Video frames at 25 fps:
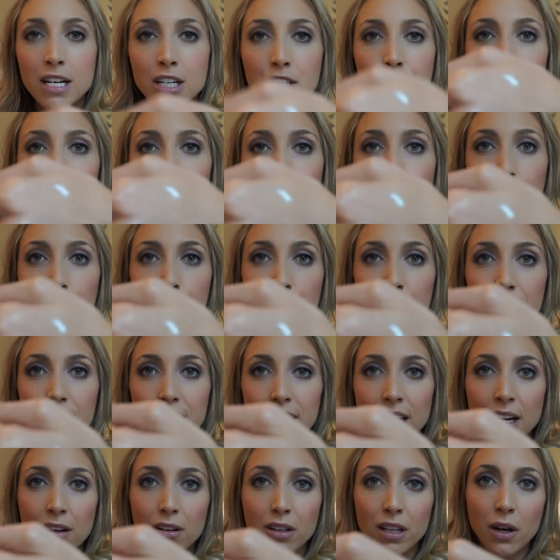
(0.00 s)
So you
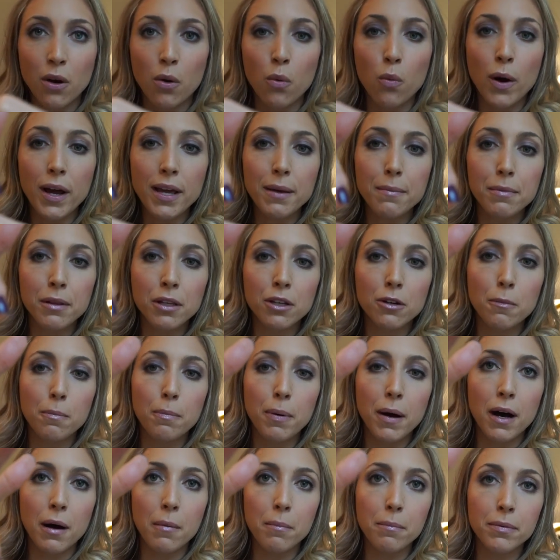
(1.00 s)
just like a white little
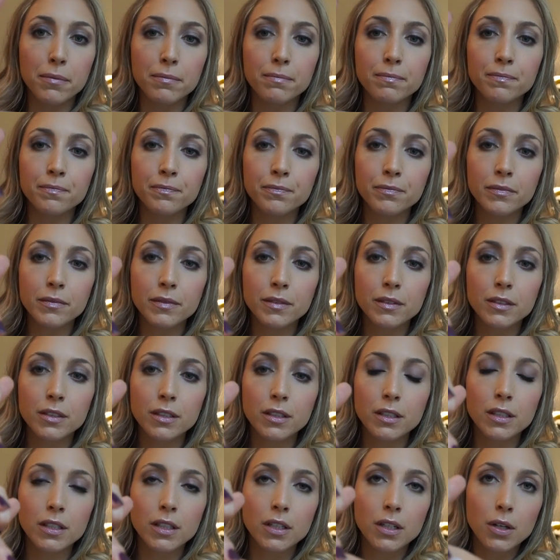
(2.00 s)
pump
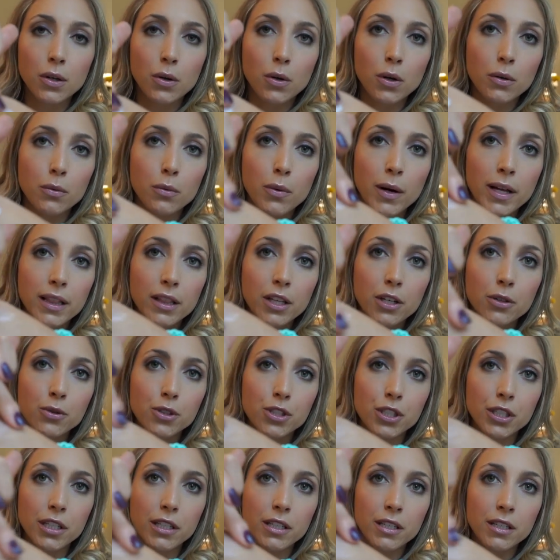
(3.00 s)
or a white
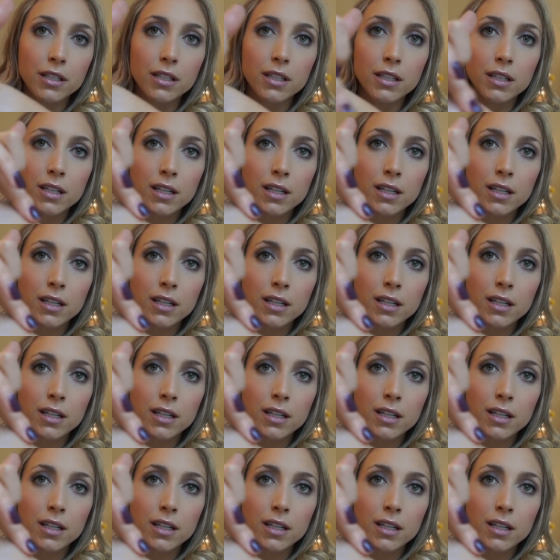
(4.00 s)
lotion,